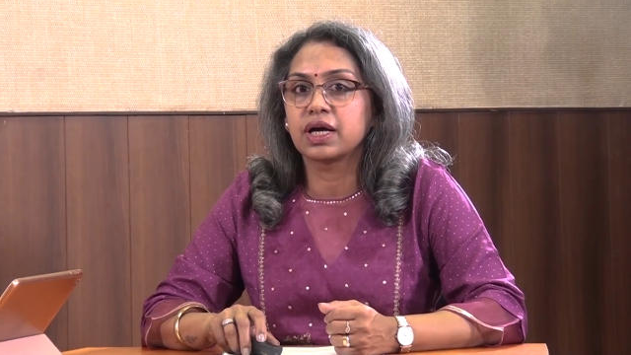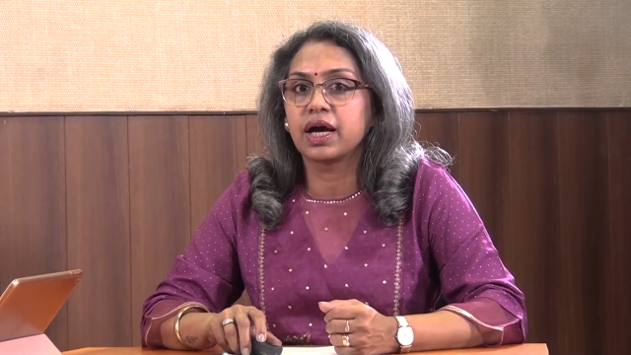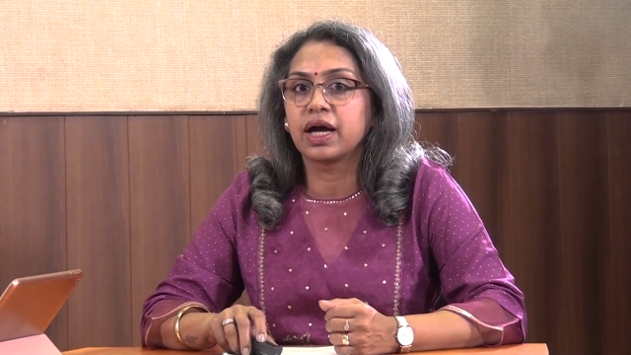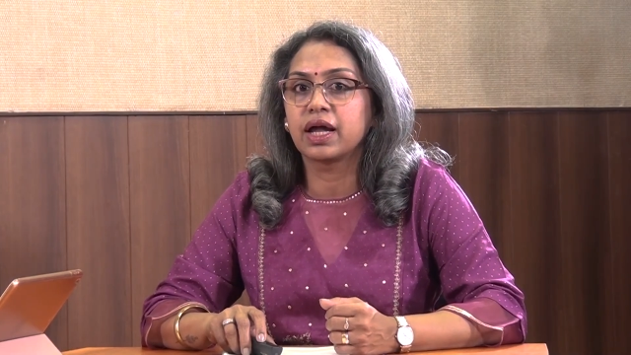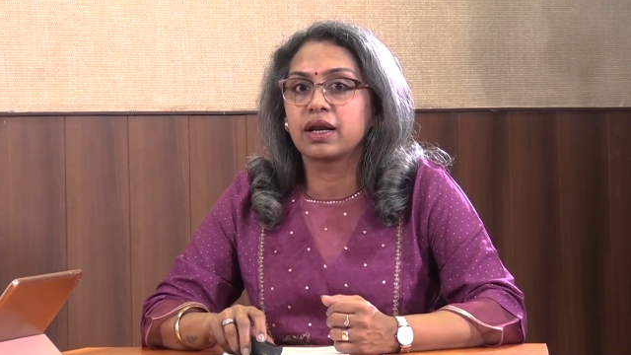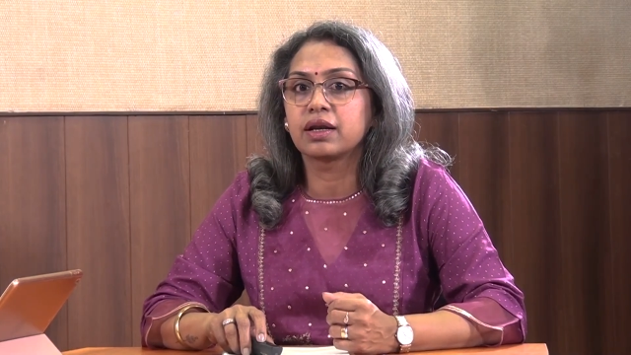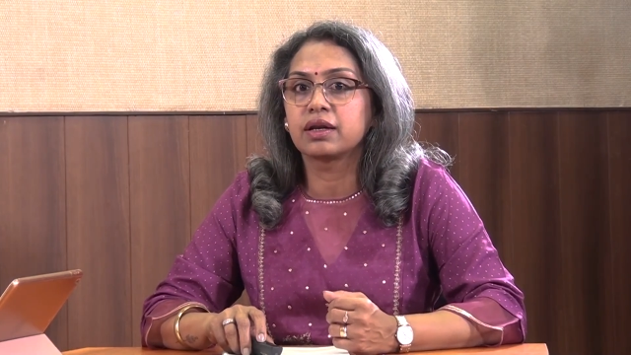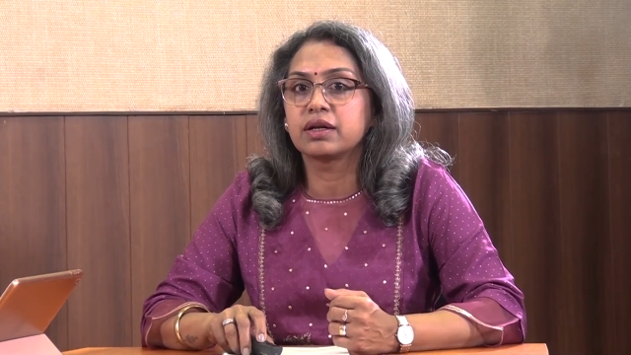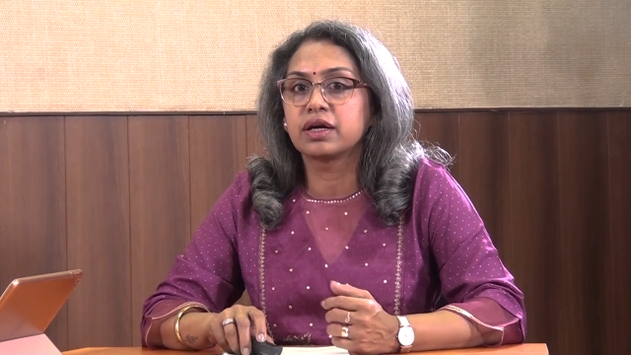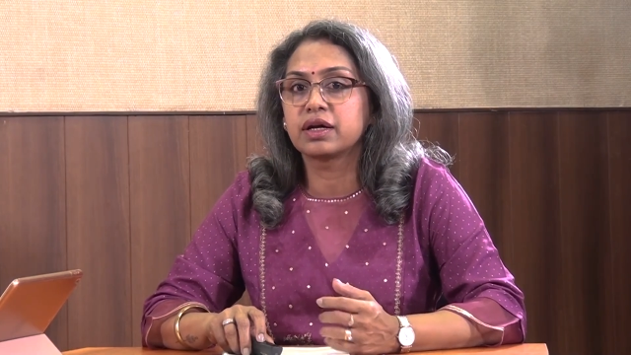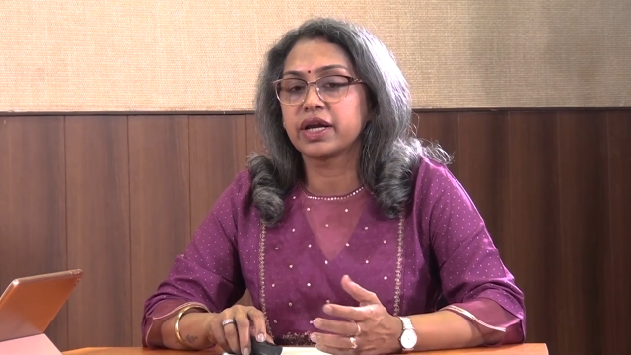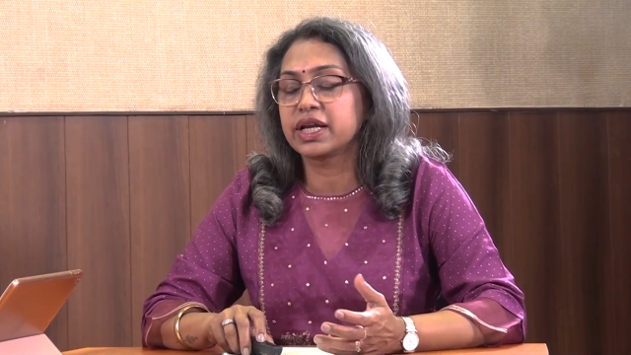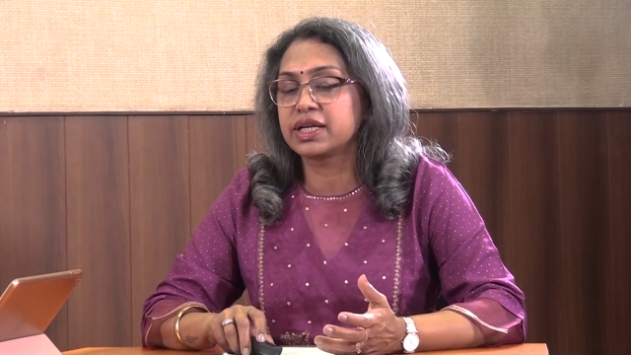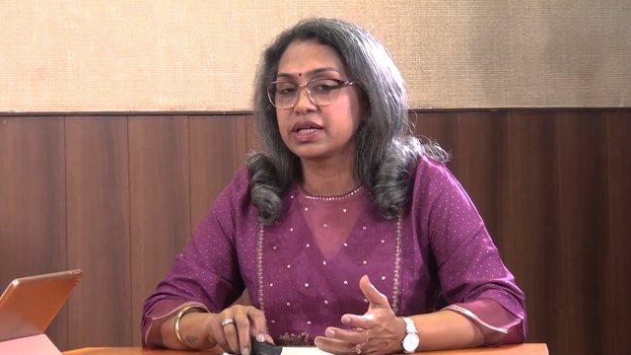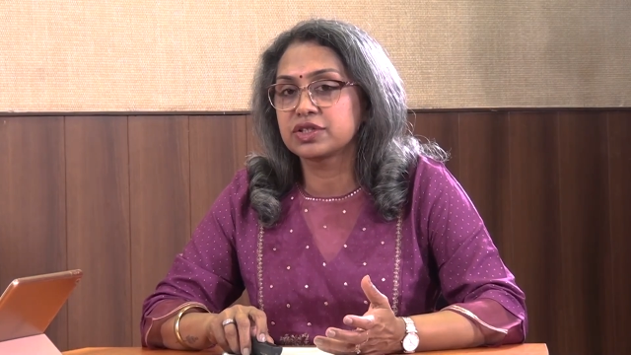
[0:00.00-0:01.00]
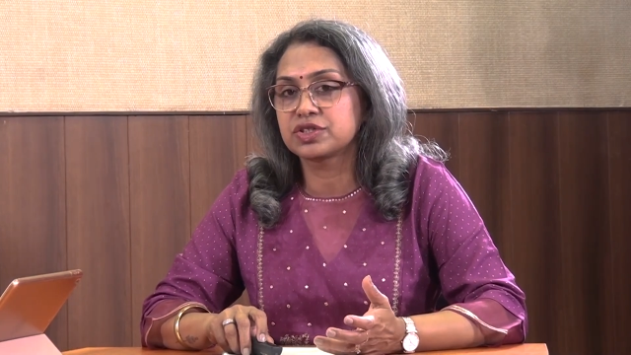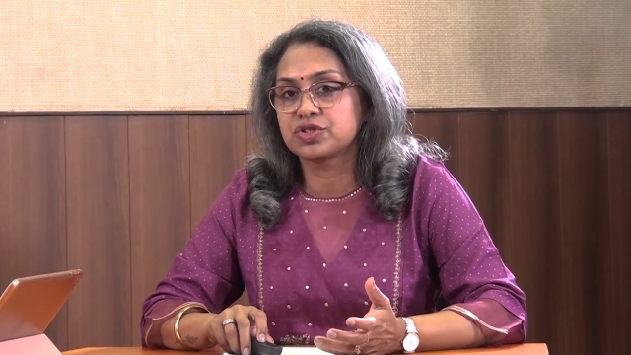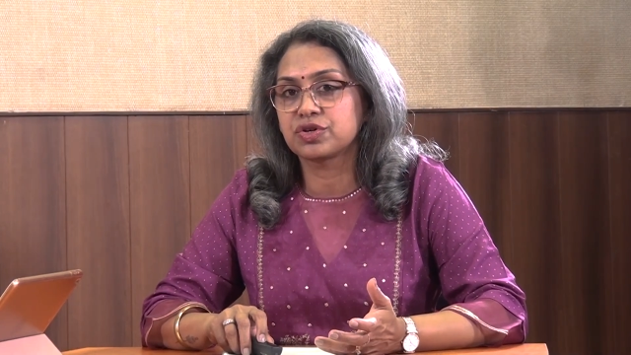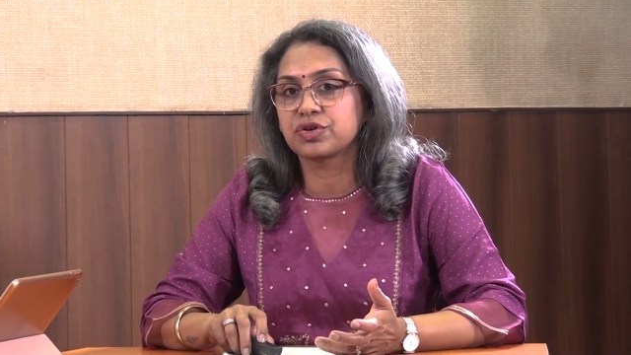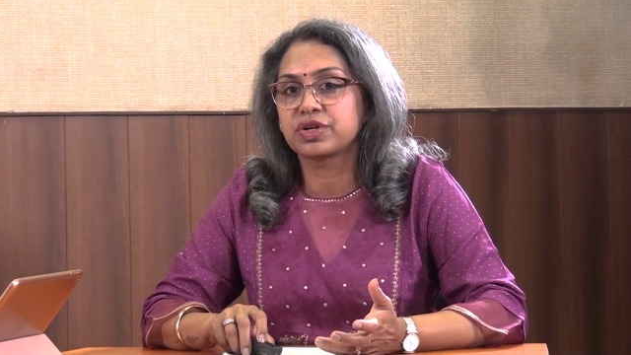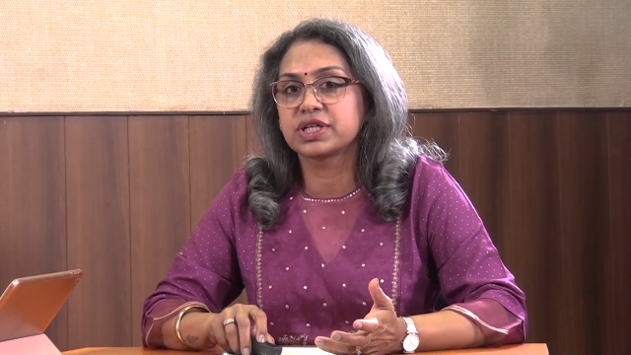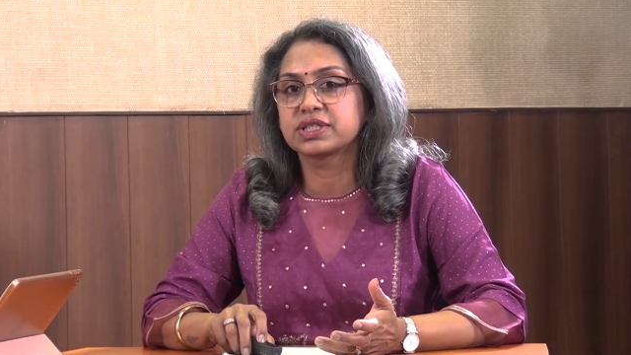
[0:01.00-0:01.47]
And narrating
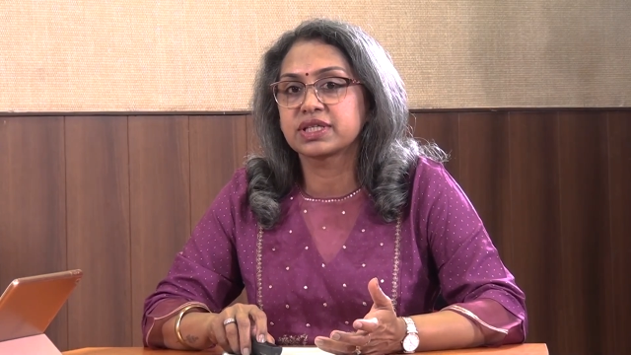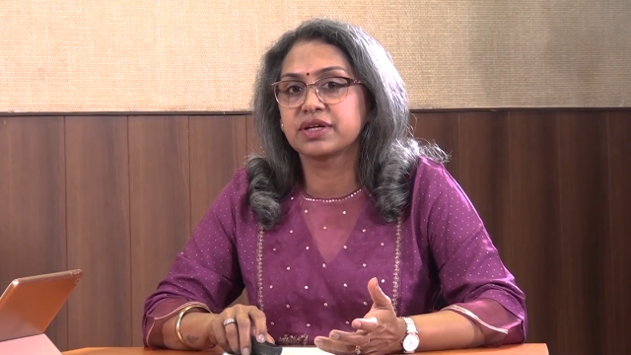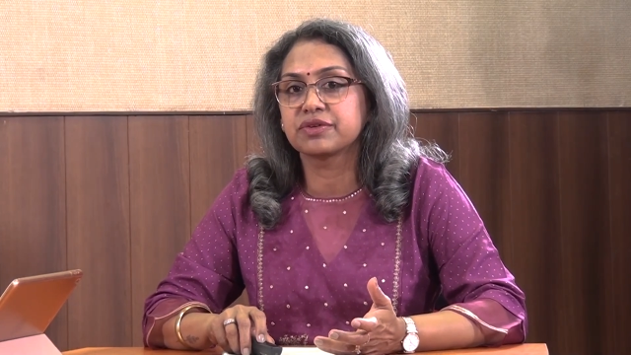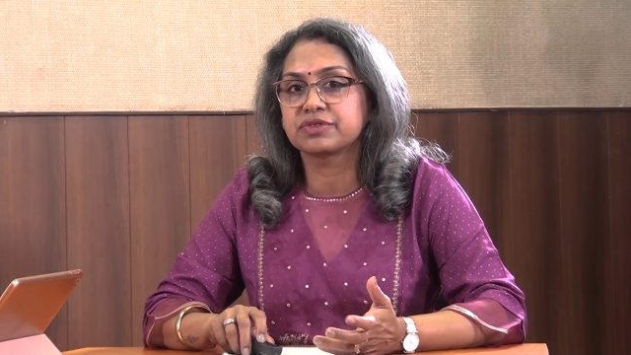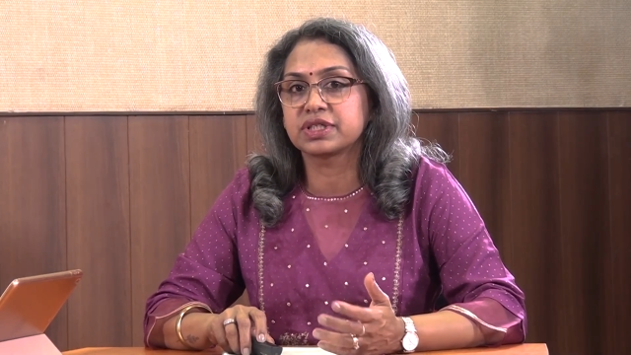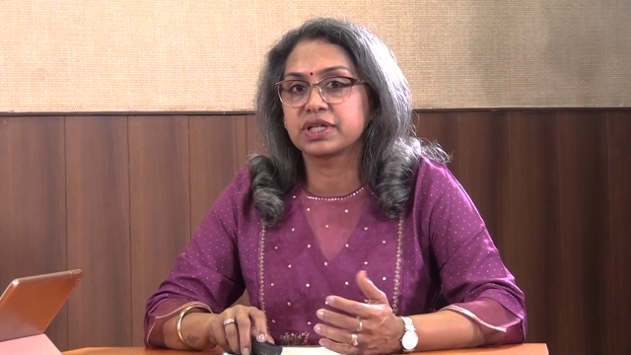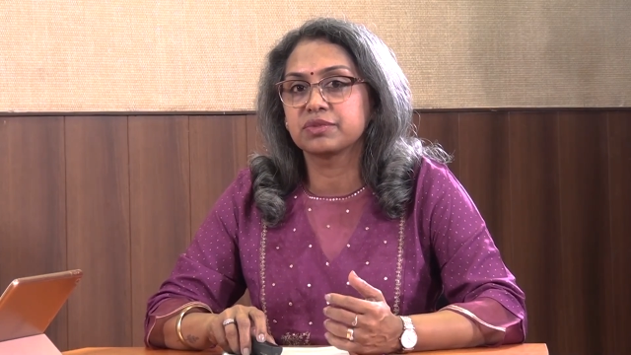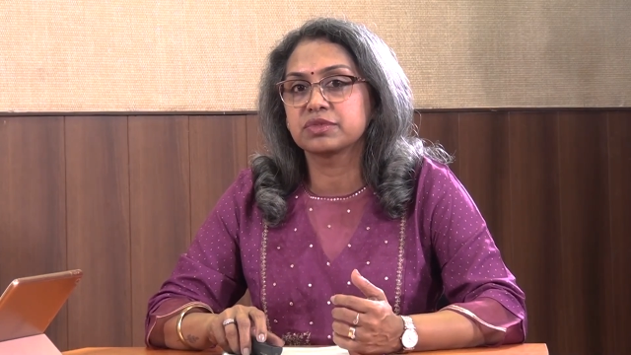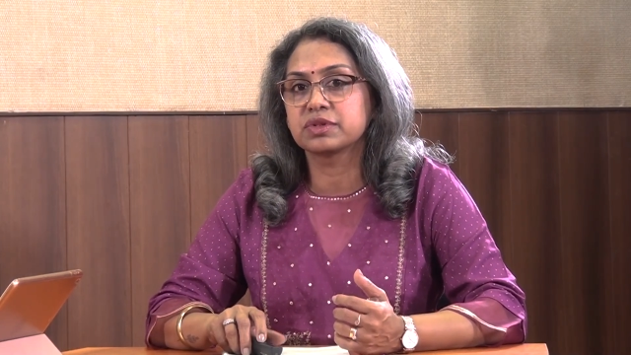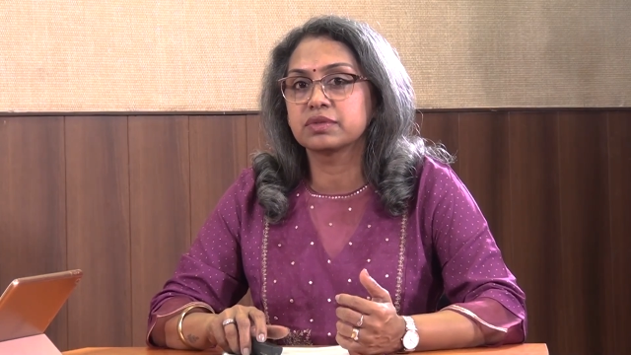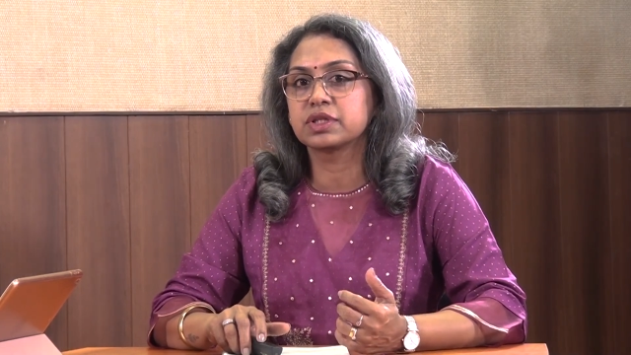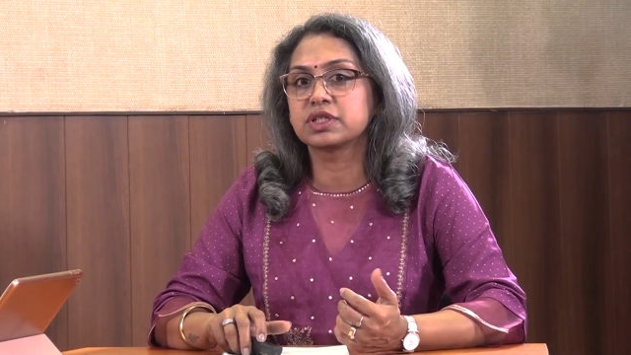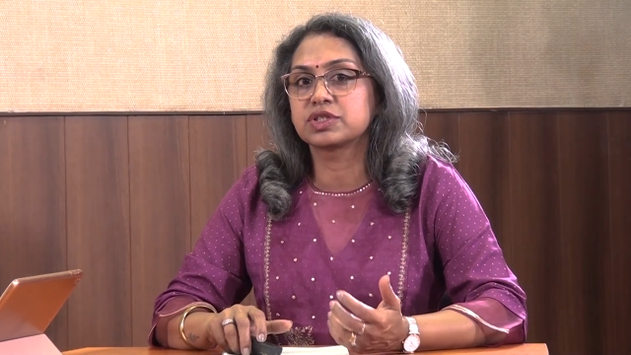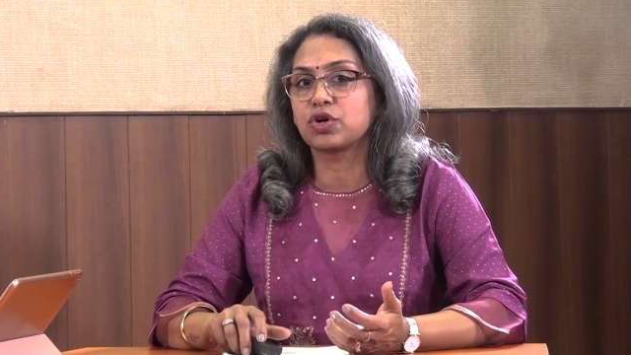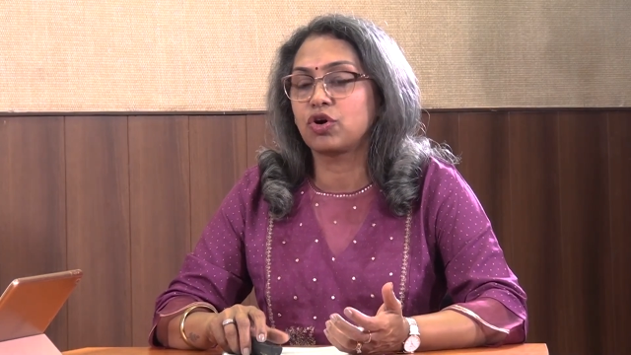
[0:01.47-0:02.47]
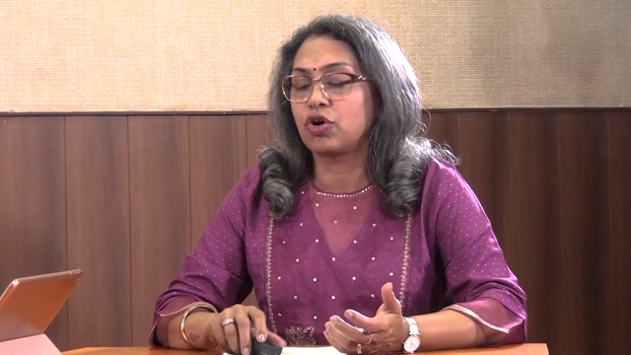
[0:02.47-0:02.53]
stories gives them this